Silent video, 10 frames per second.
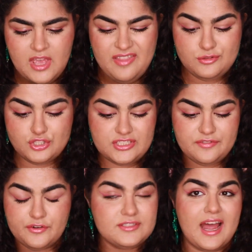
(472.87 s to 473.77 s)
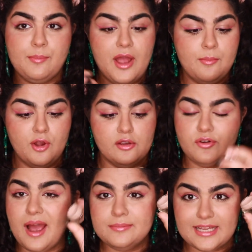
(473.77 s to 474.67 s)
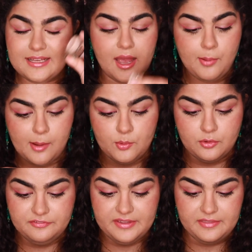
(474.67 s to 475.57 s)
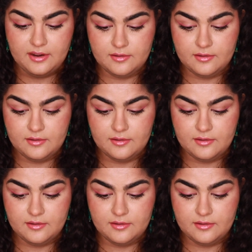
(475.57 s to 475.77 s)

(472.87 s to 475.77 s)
This is just the first eye primer I grabbed. Any eye primer will fit in there.